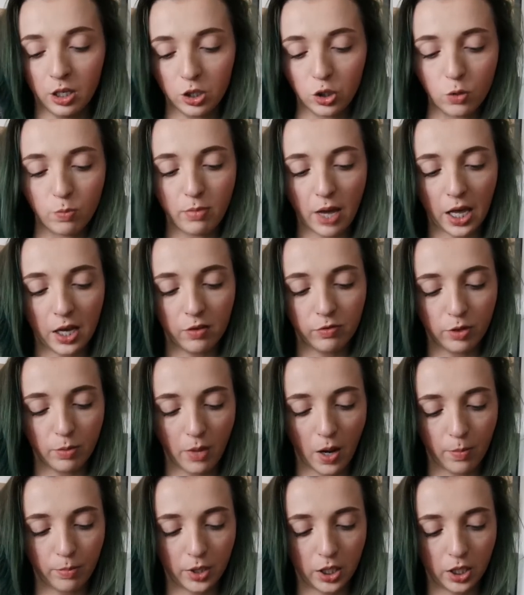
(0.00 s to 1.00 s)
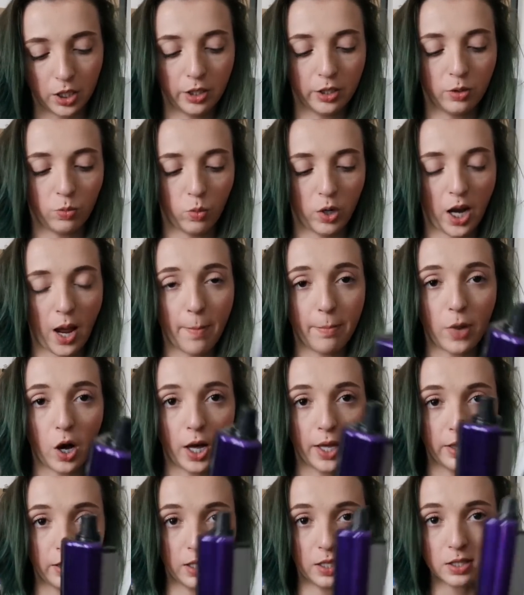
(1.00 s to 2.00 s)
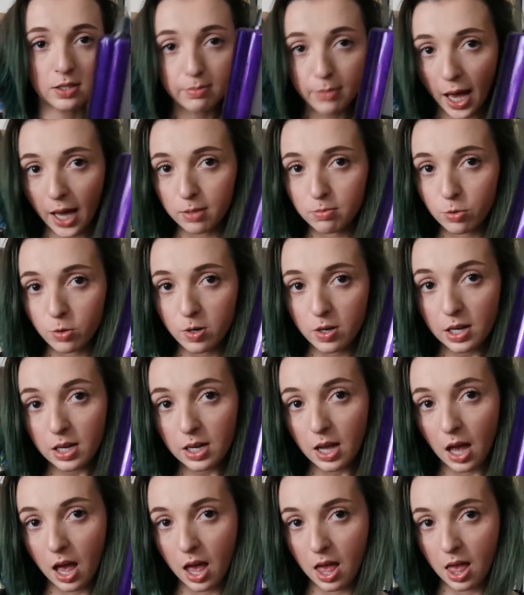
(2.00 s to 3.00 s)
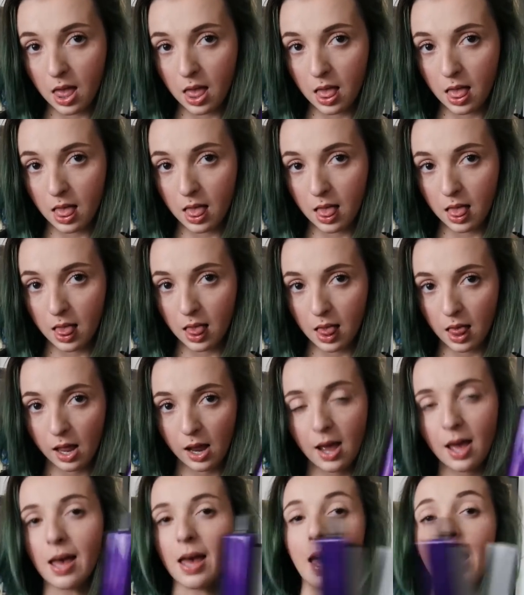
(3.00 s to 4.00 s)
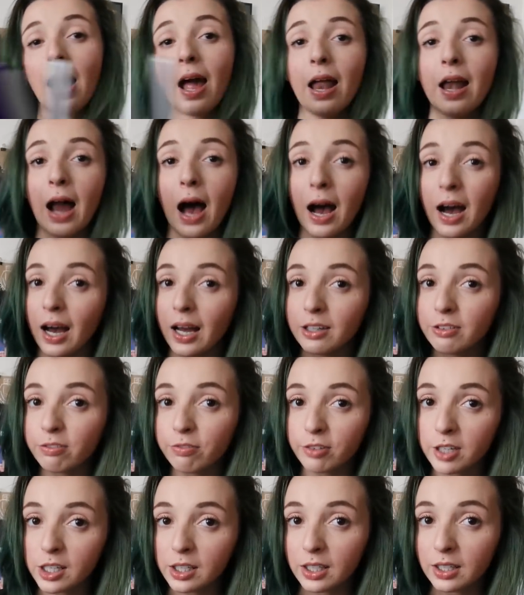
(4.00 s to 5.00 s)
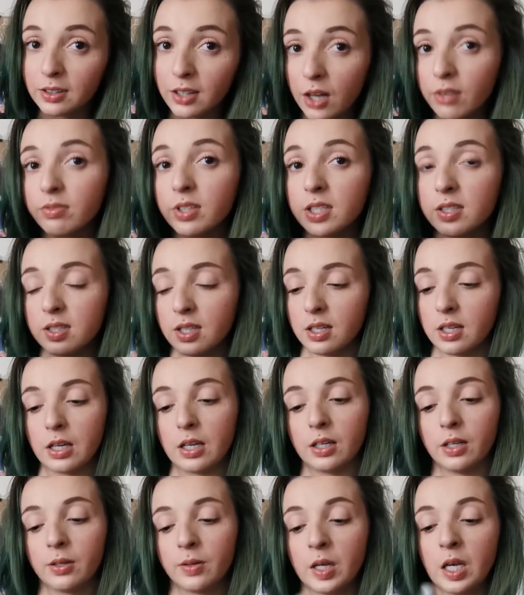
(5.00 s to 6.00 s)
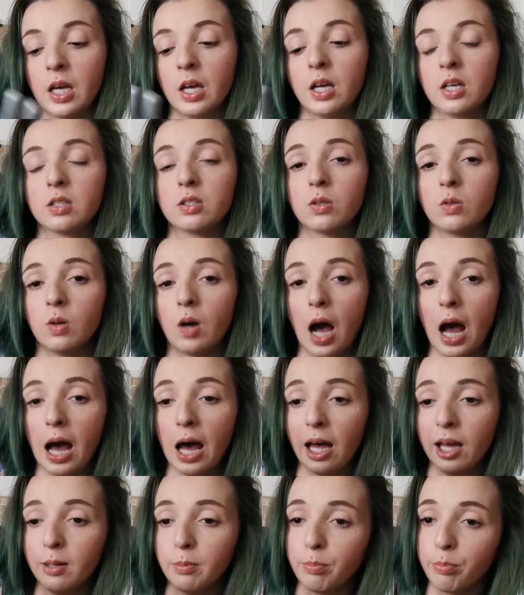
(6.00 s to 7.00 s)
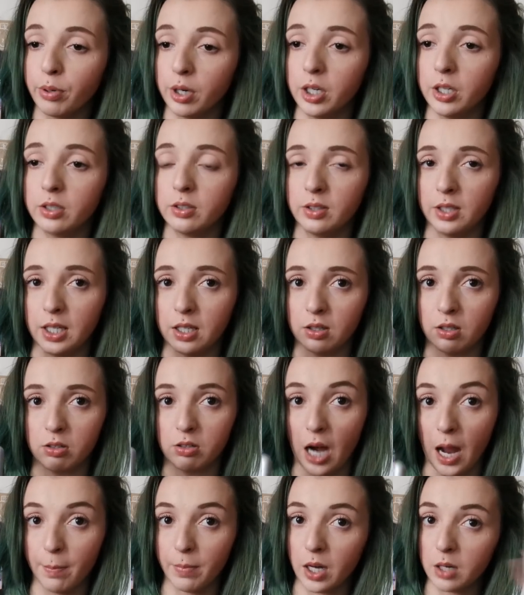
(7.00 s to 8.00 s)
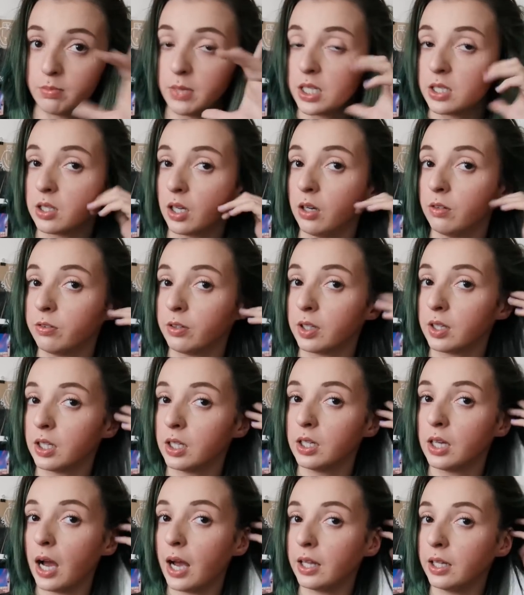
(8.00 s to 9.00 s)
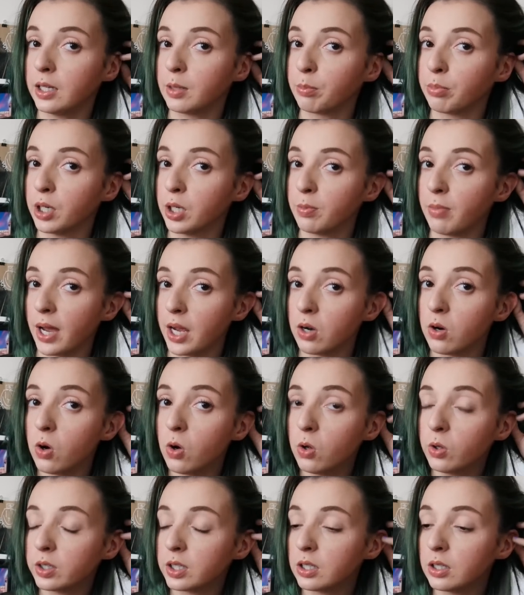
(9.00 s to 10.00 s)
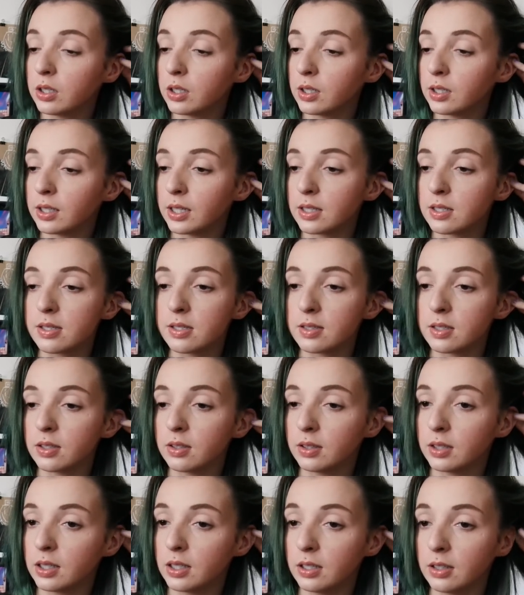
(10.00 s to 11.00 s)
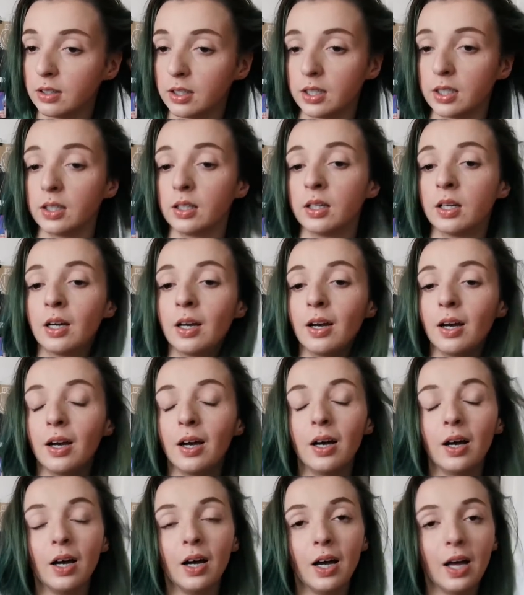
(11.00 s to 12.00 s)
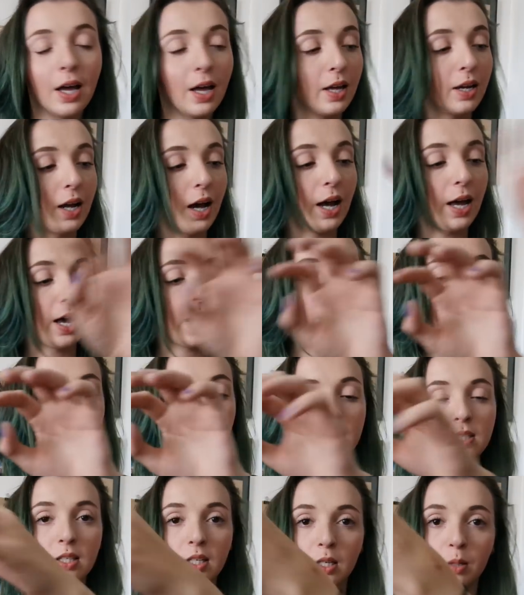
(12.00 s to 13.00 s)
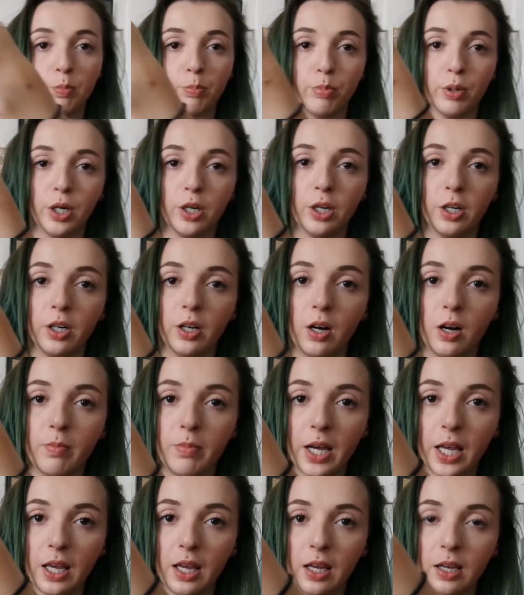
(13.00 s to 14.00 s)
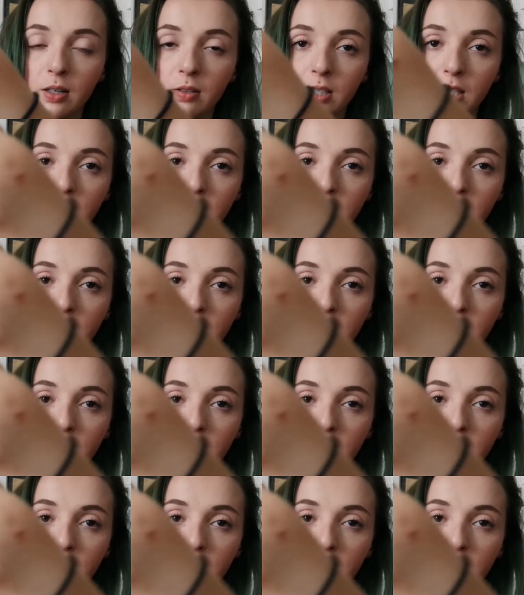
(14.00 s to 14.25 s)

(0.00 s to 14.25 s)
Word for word: you may have remembered when I bought this bad boy and I freaking love this thing. So I burnt like the crap out of myself with it. I like burned my whole ear. It's still healing. And I have this like burn on my hand